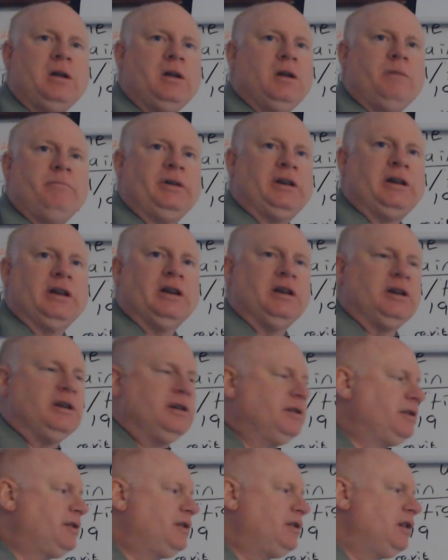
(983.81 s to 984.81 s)

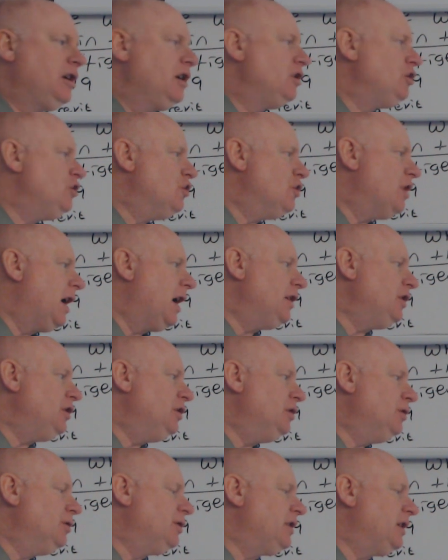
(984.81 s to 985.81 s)
because you're not
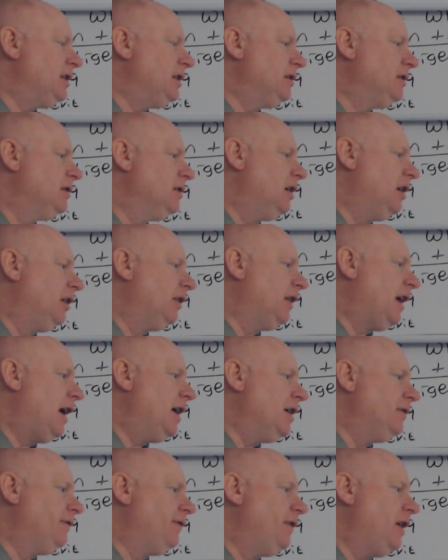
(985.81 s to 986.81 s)
using a lot
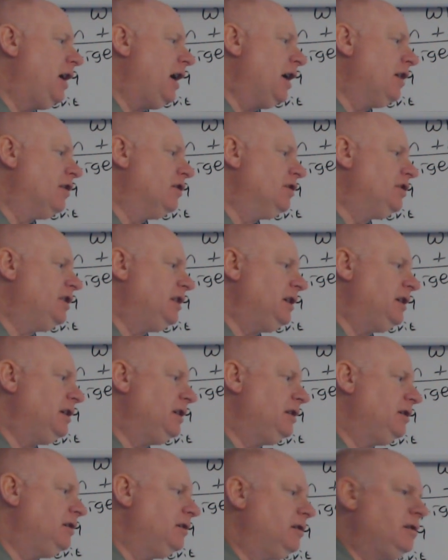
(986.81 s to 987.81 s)
of energy
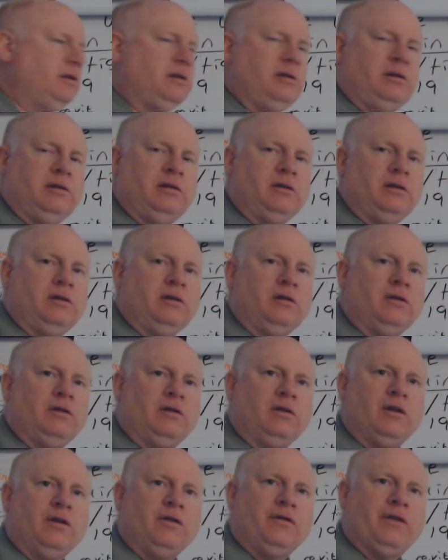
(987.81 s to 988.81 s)

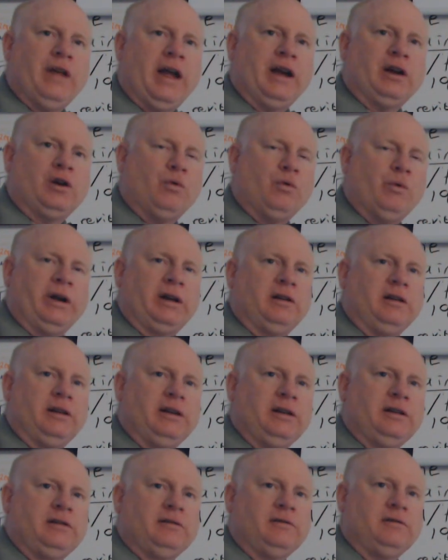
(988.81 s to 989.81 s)
that quickly.
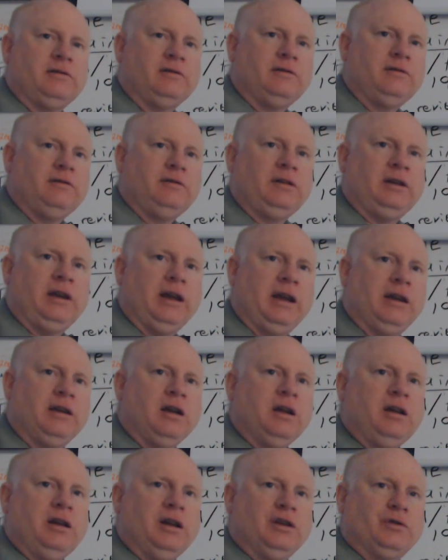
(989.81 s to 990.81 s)
Okay,
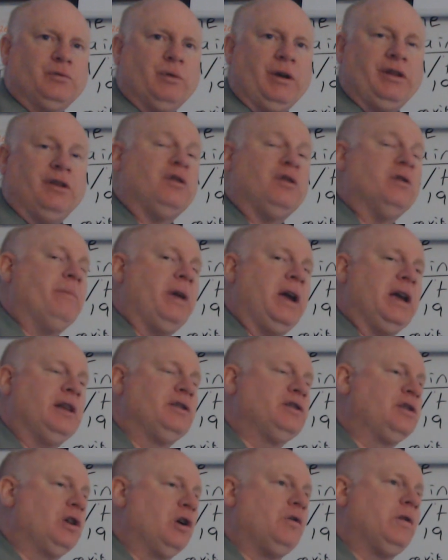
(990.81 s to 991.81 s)
it's when the demands
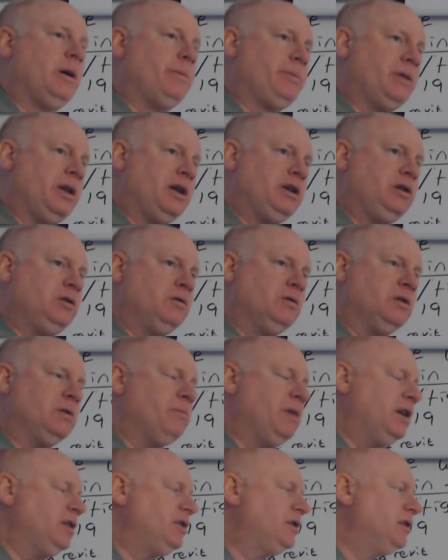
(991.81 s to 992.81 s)
go up, like you had
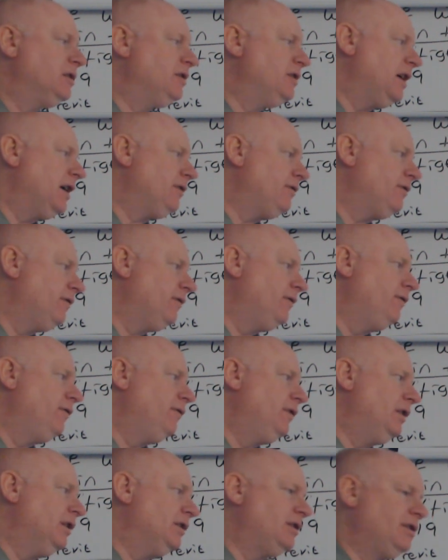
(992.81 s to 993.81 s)
mentioned, that
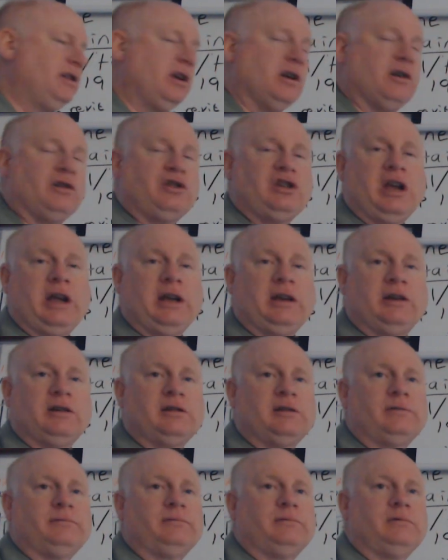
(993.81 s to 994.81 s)
this is going to change.
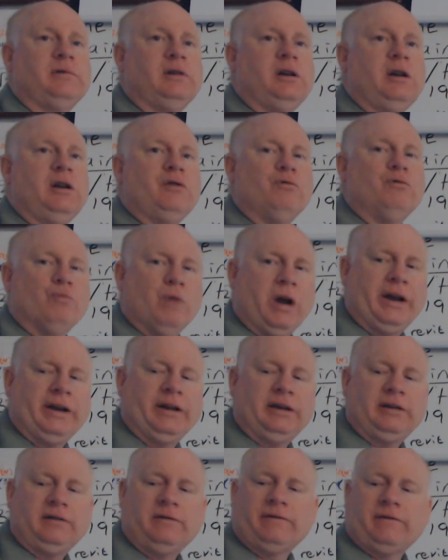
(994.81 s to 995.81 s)
Running,
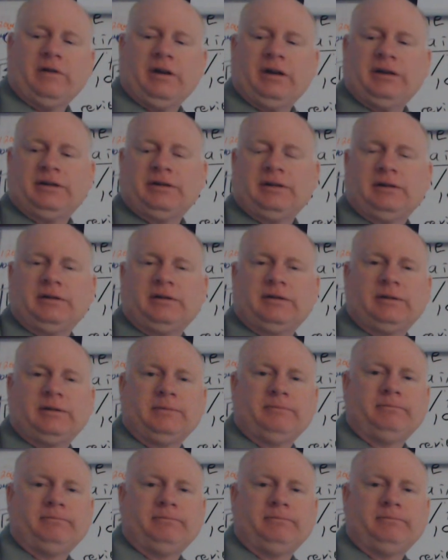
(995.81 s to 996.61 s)
for instance.